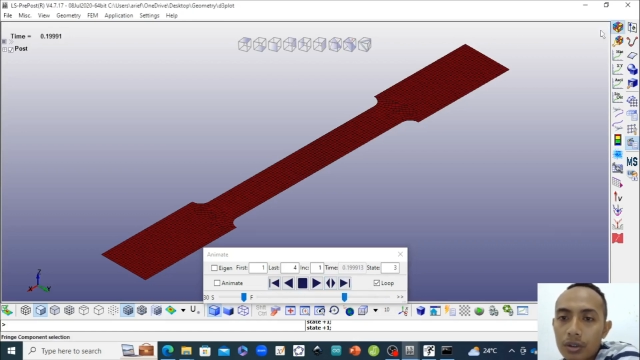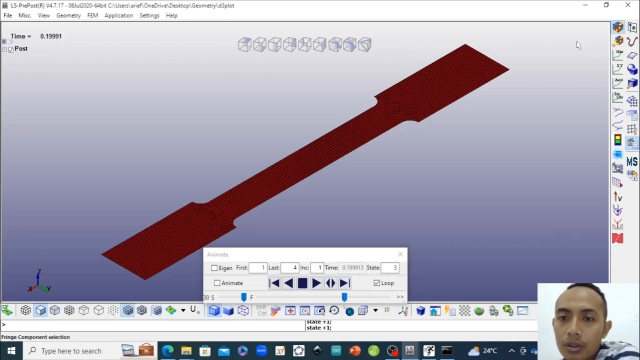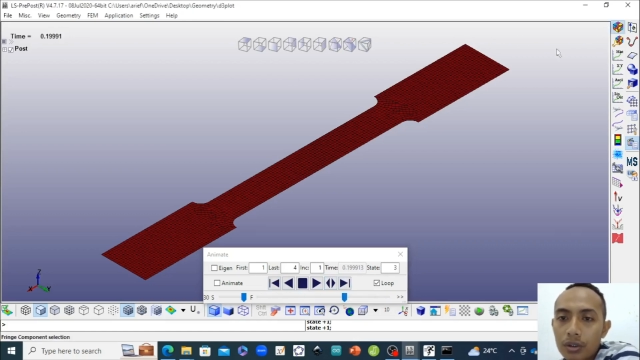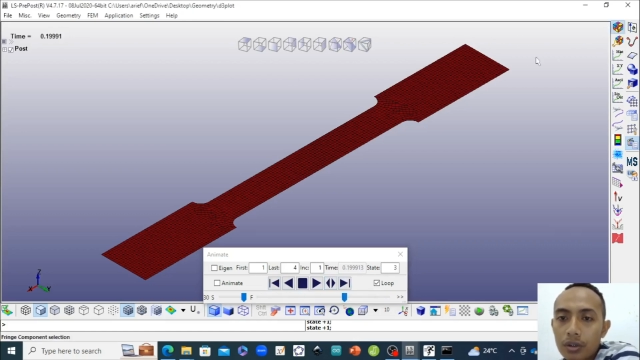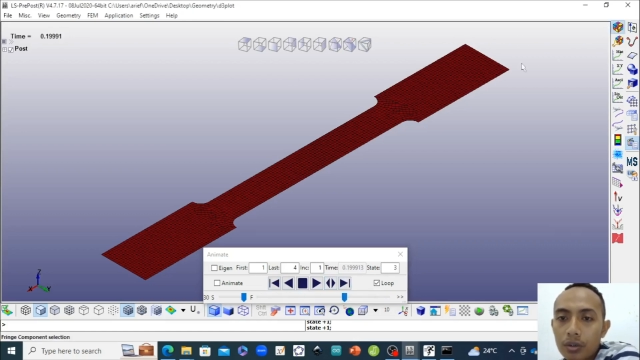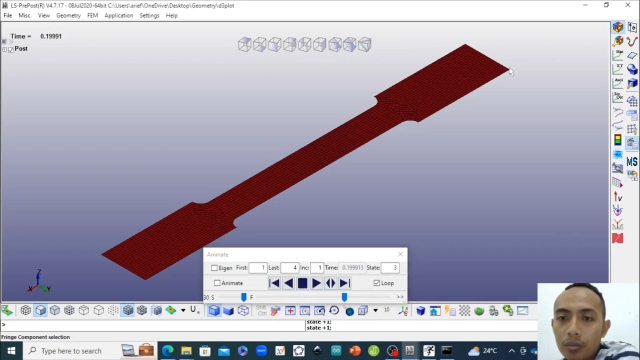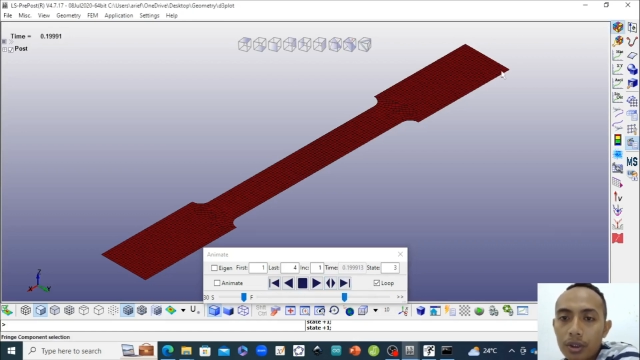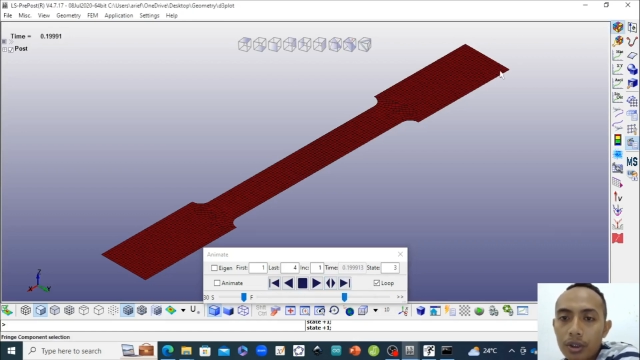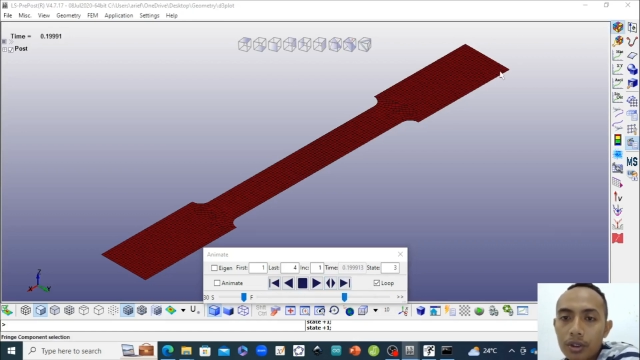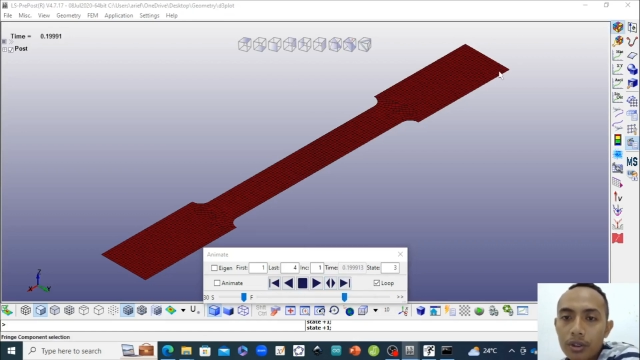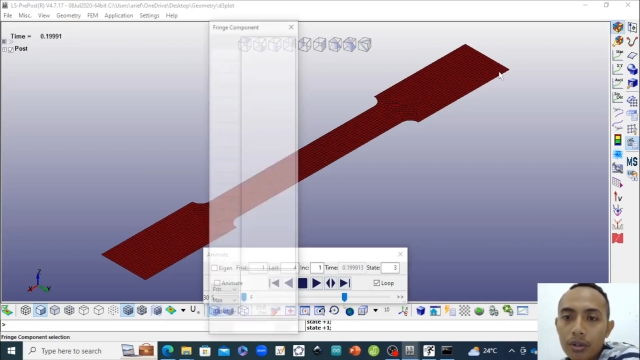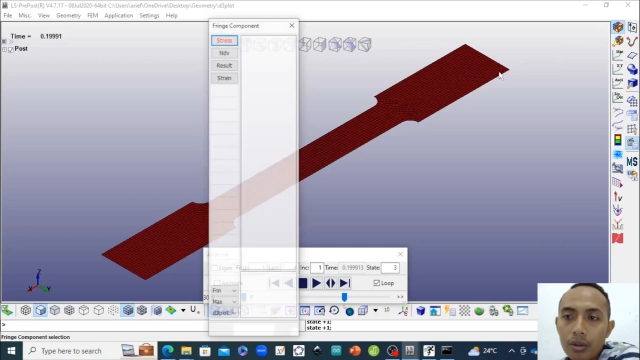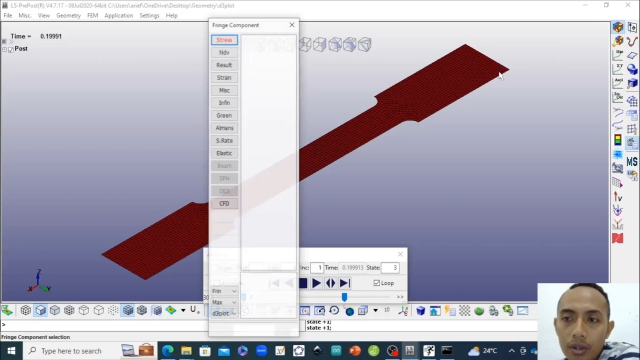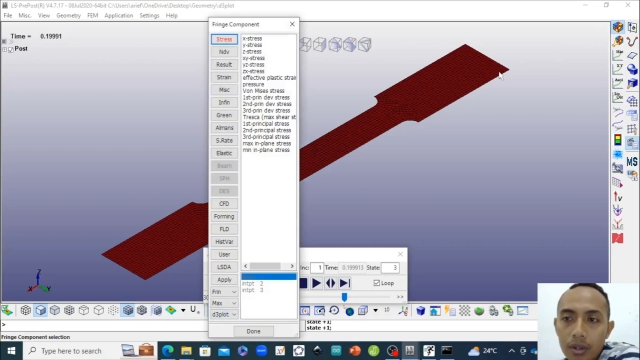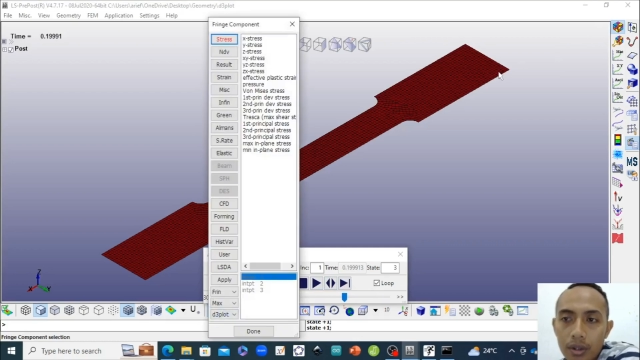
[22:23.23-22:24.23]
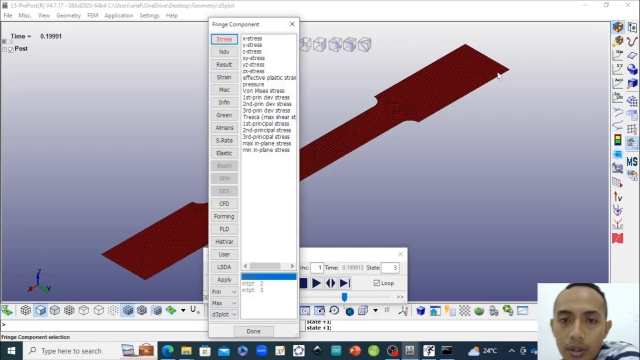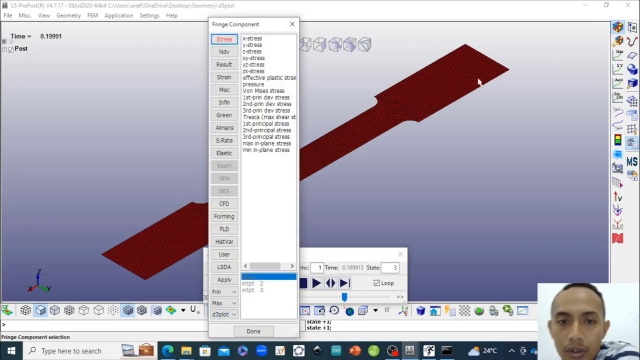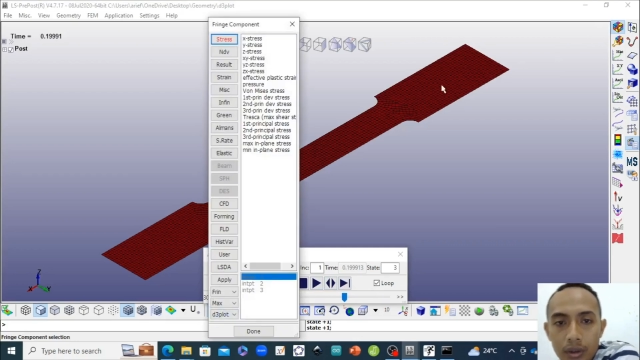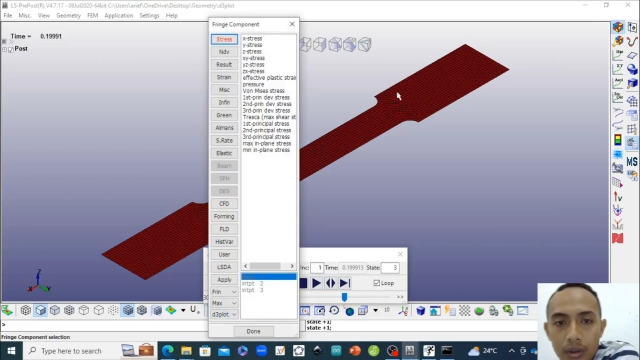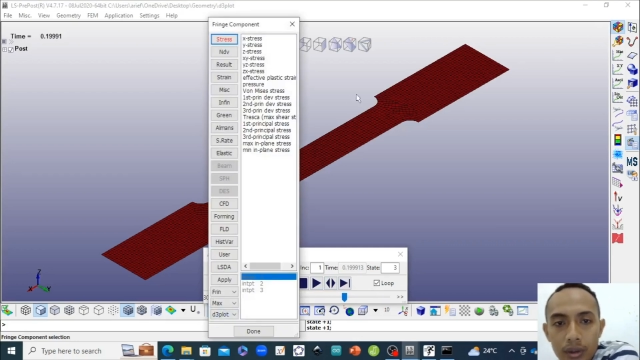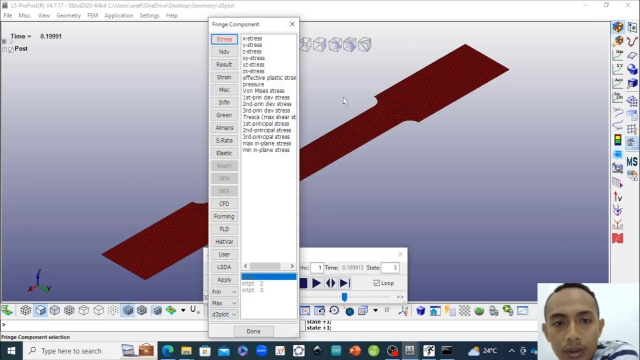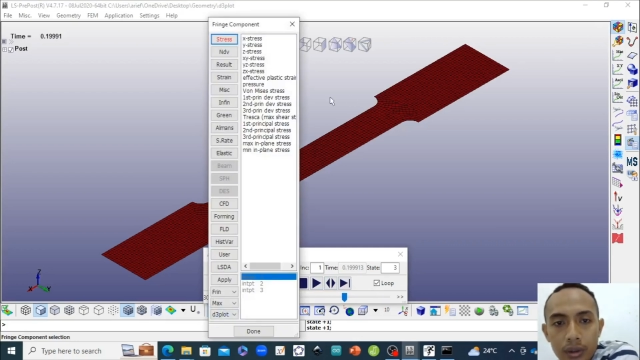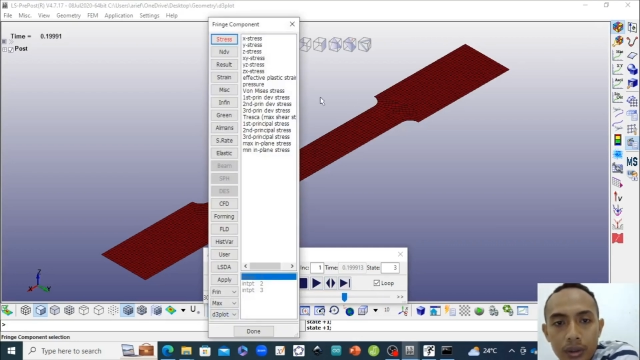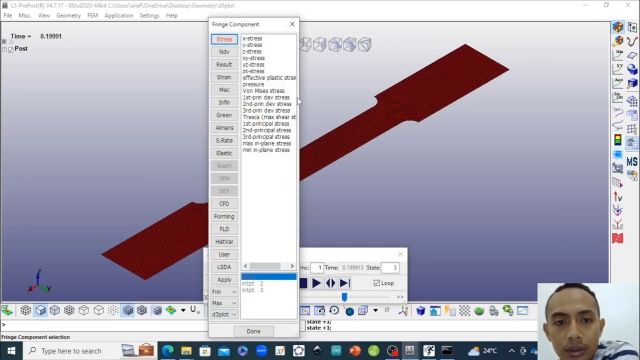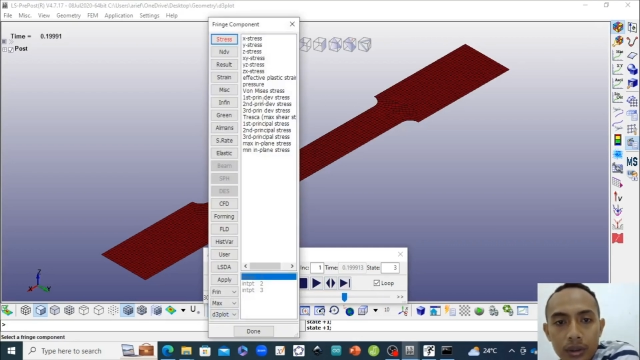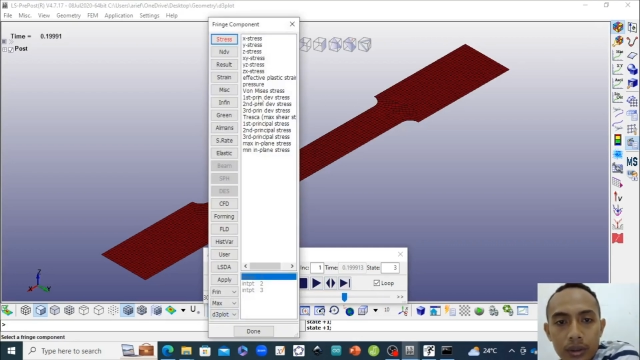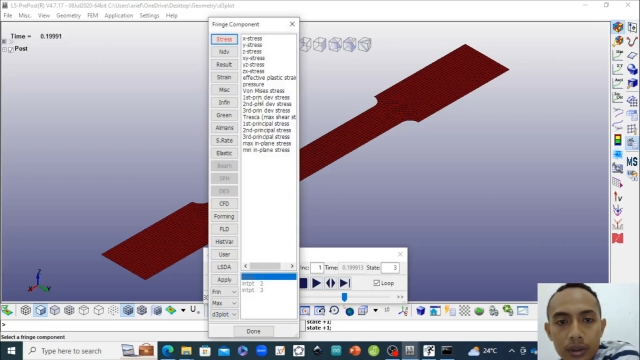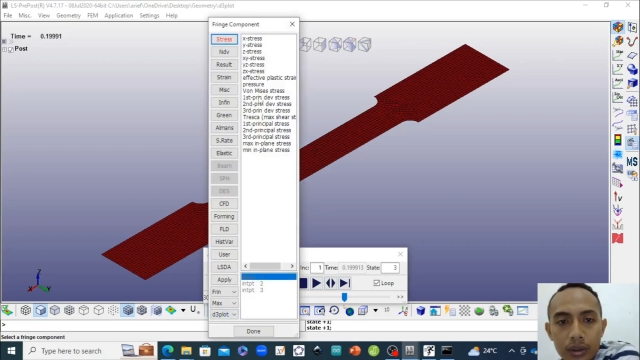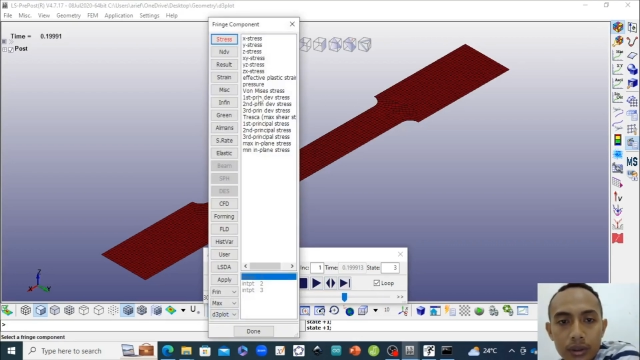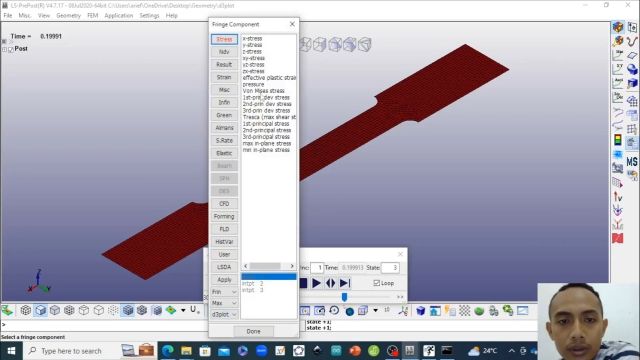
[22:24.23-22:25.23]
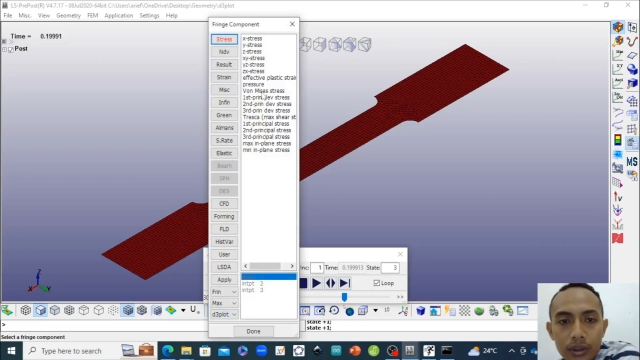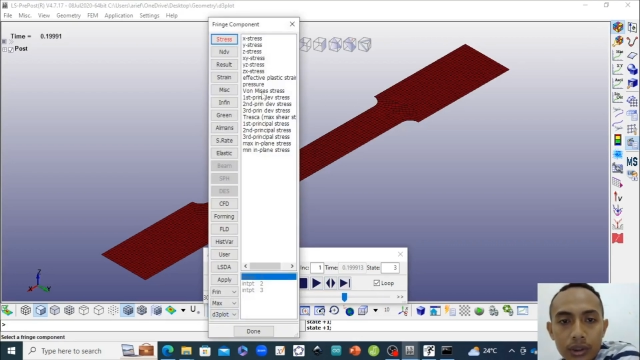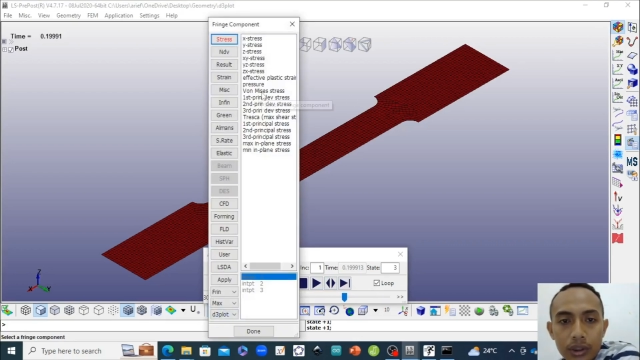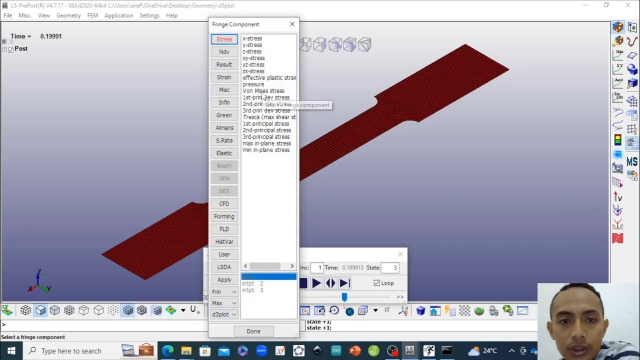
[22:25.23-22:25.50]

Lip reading: to make sure your